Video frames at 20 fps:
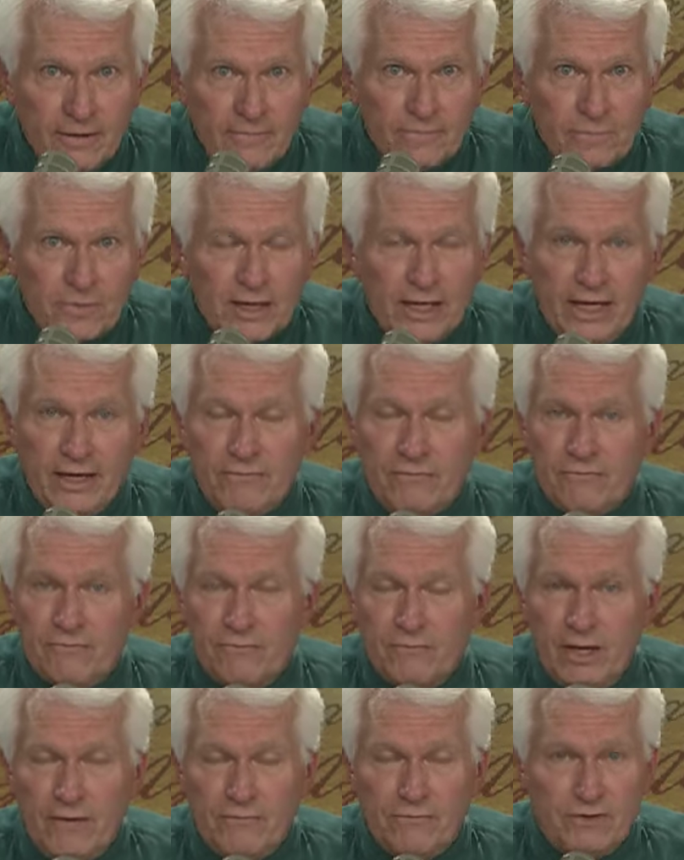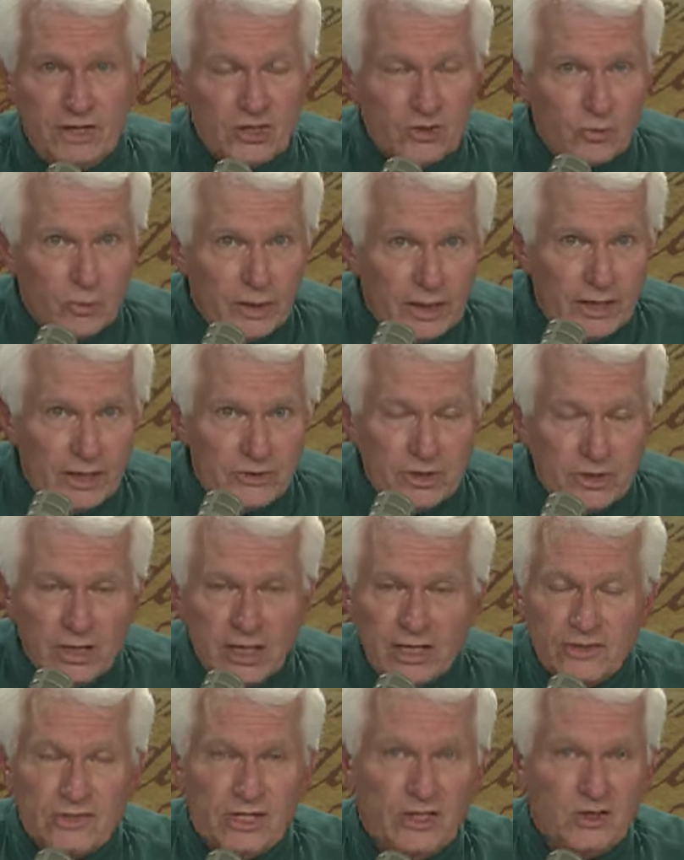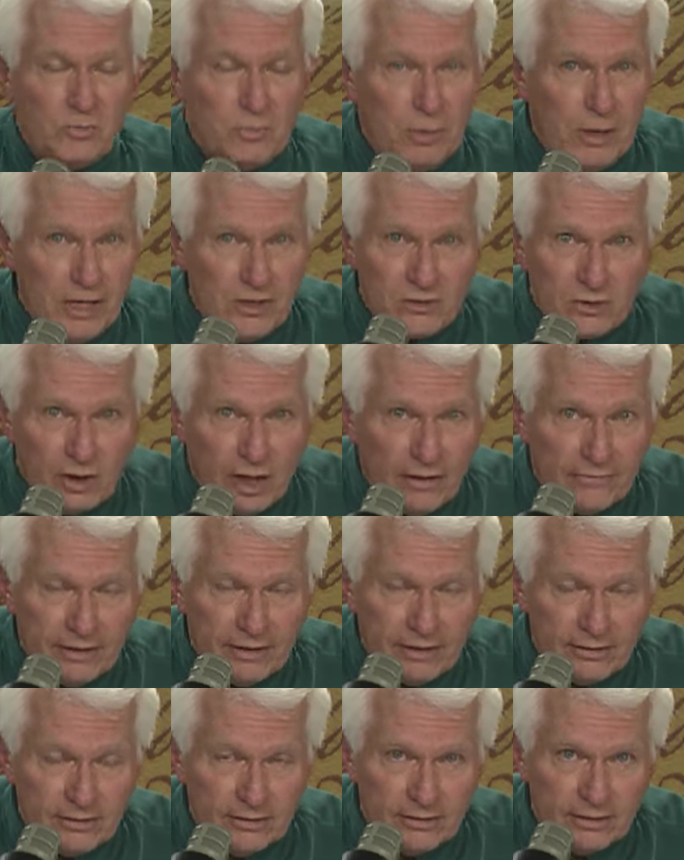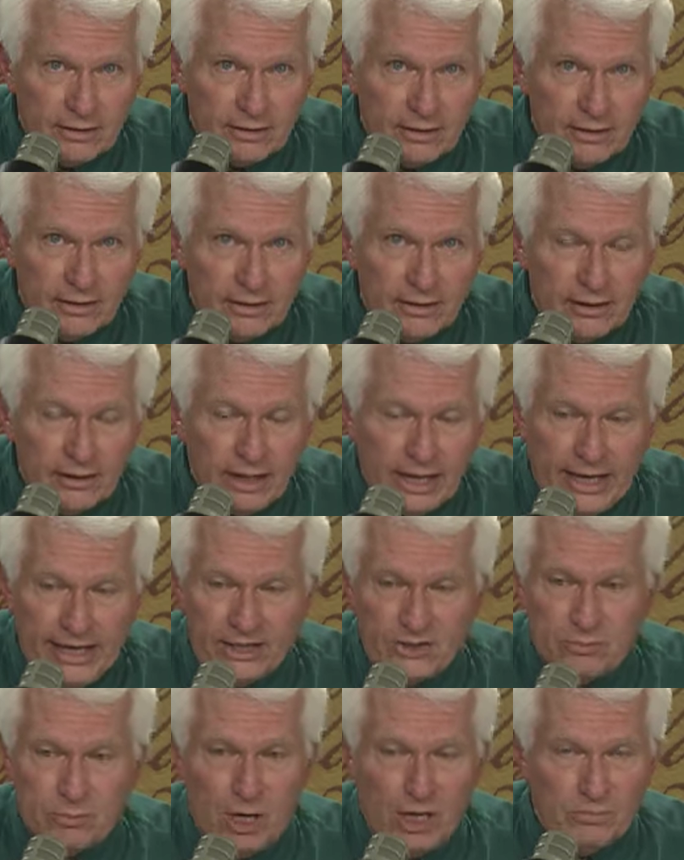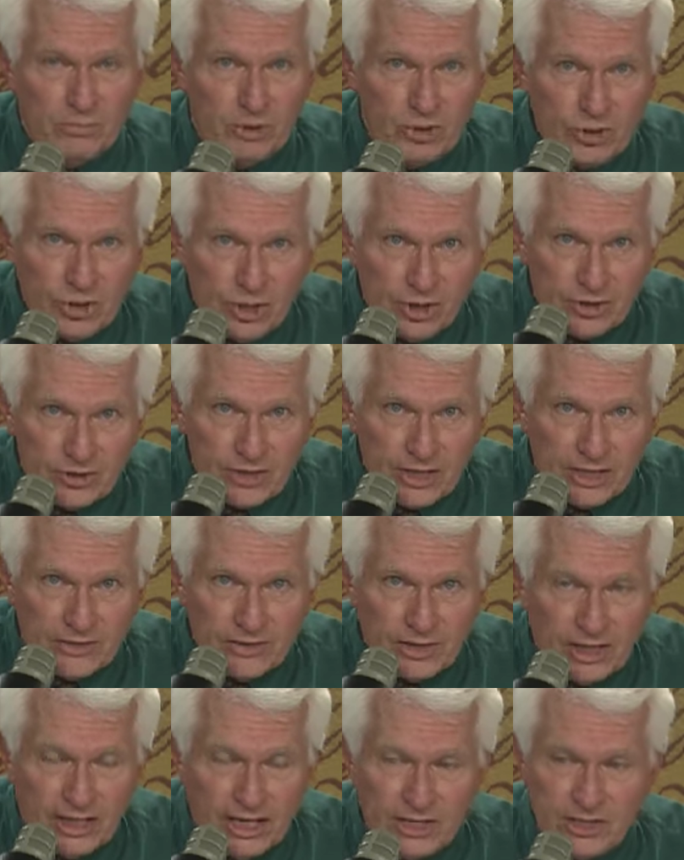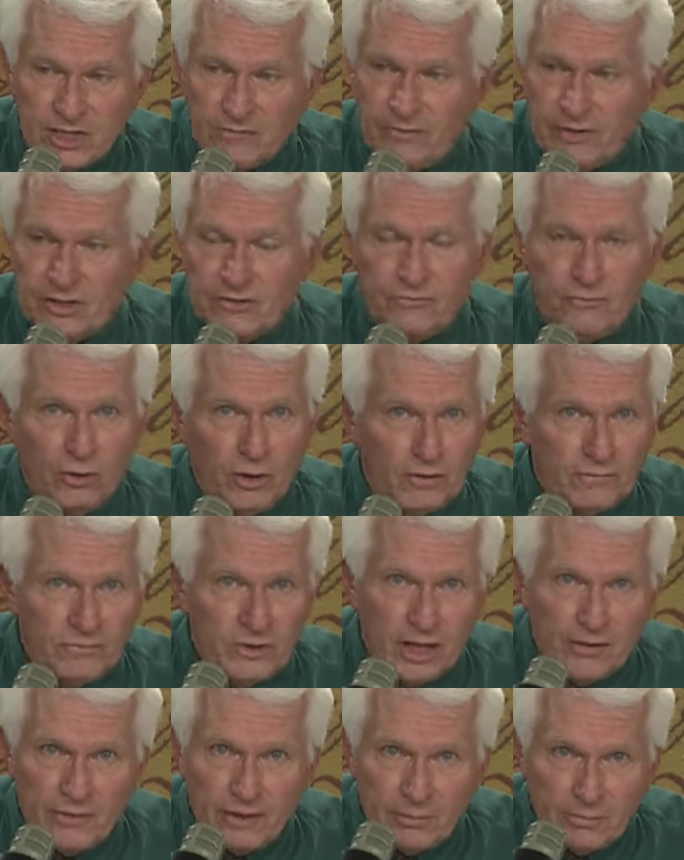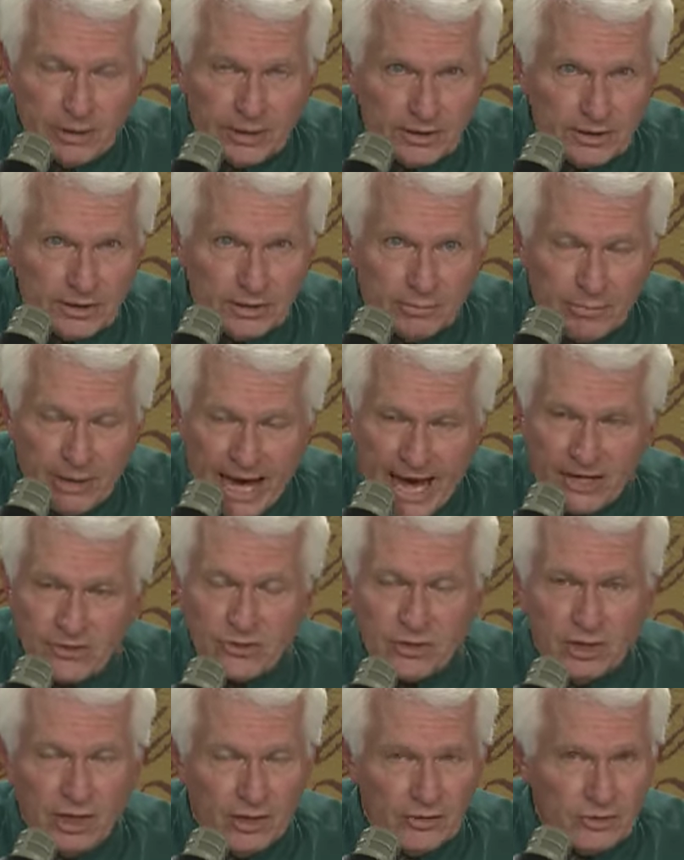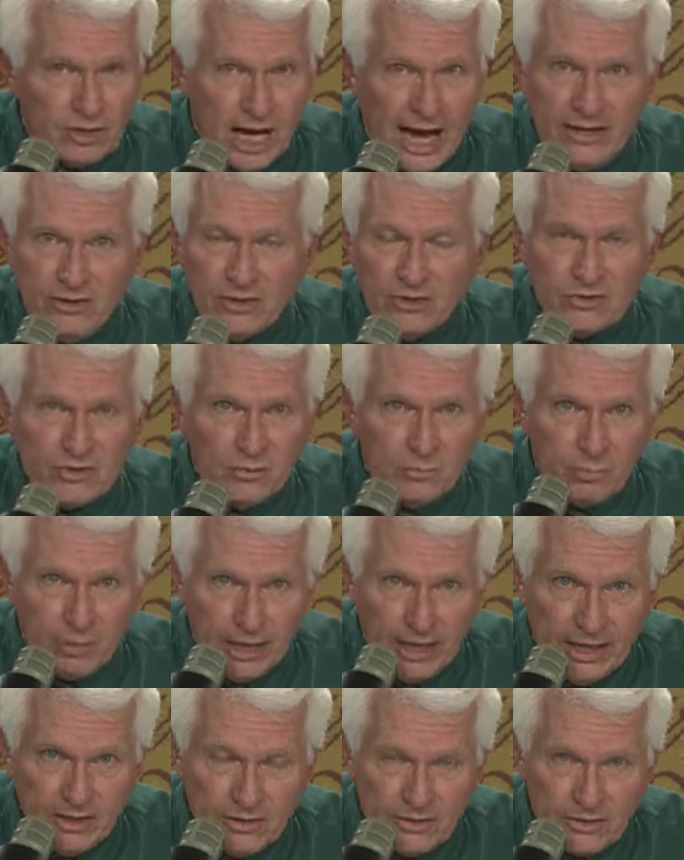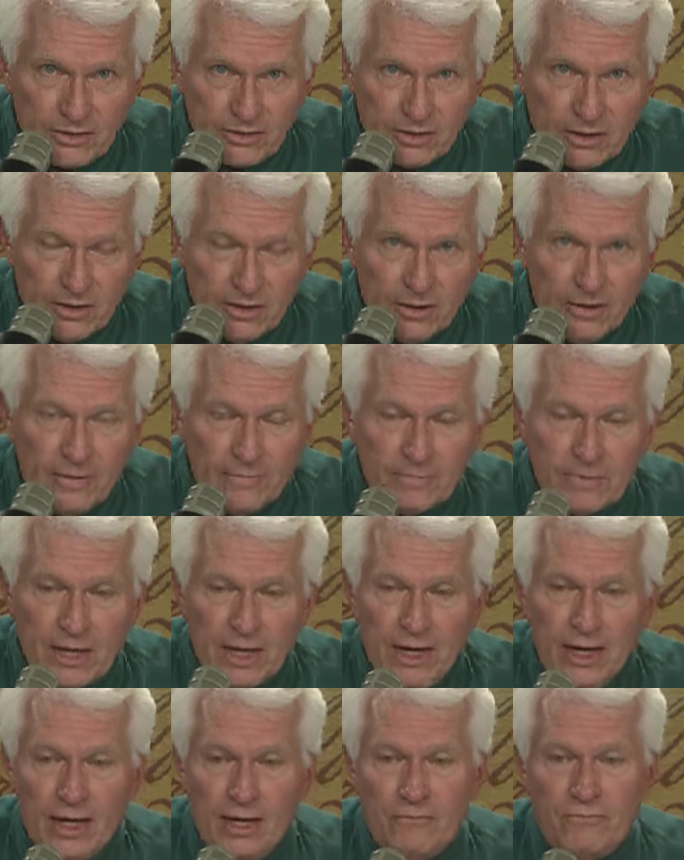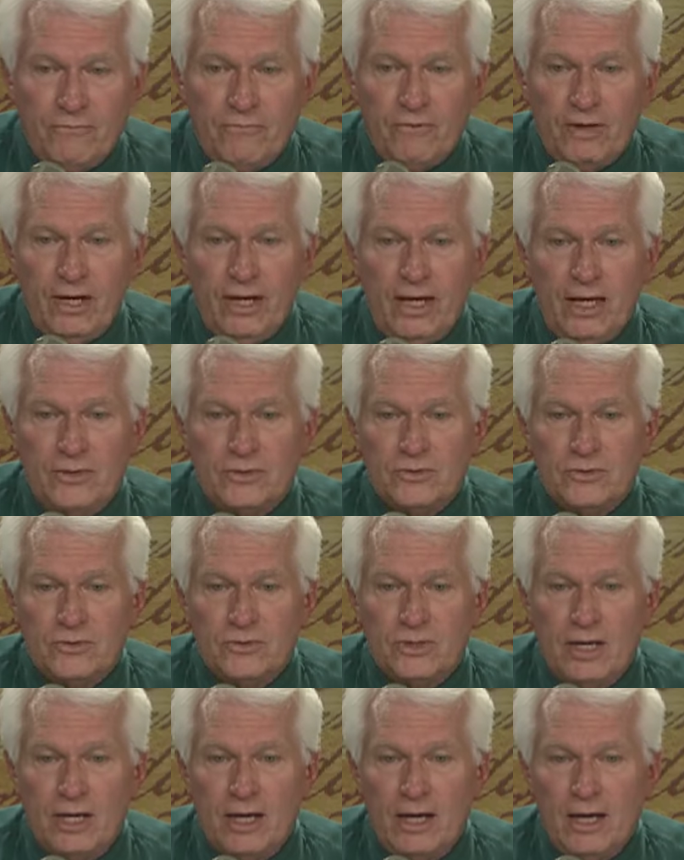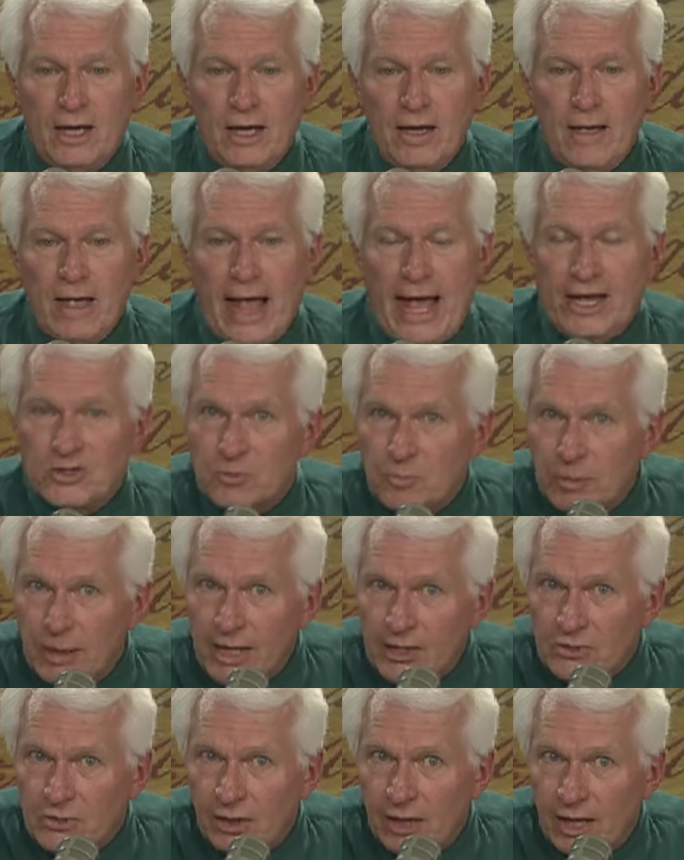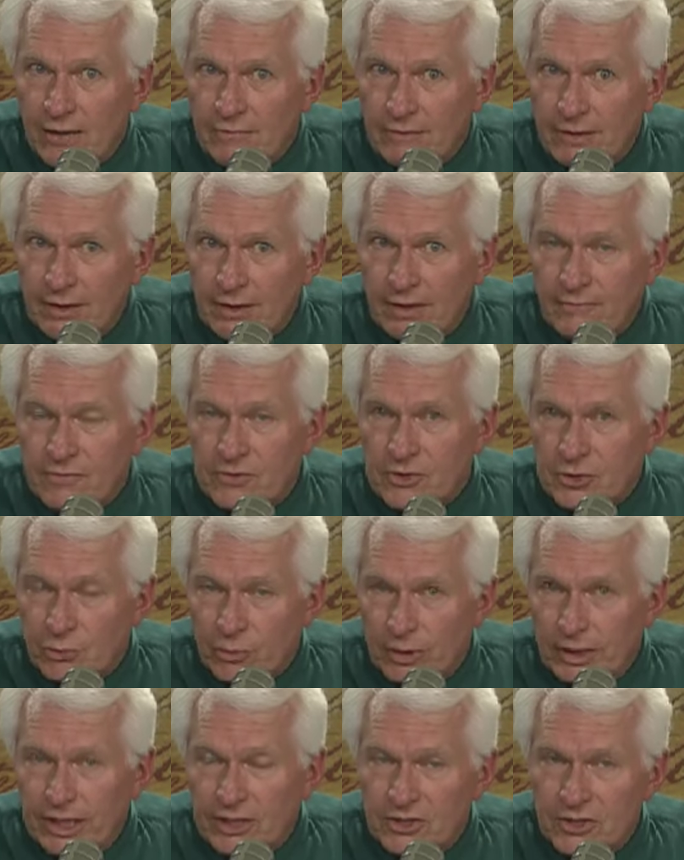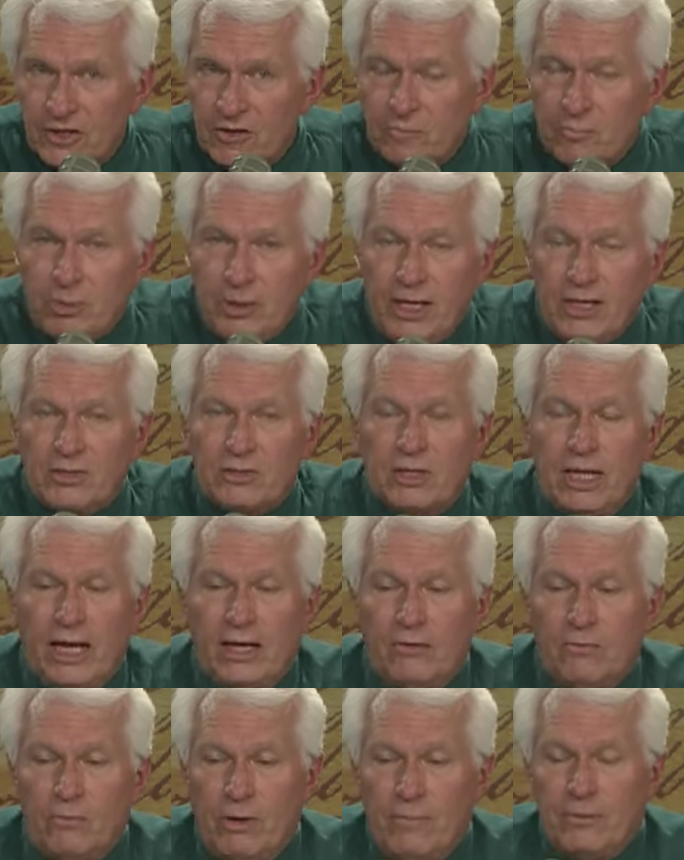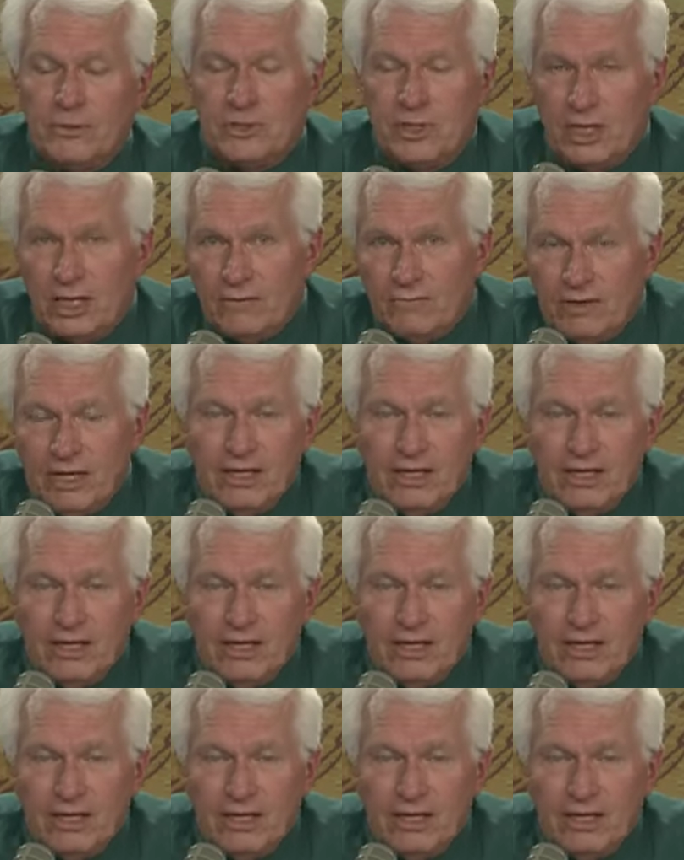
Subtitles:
if this religion is as peace-loving as Martin Bashir says it is, if it's full of nothing but compassion and kindness and peace, if it's as peace-loving, if it's a religion of peace like Representative Keith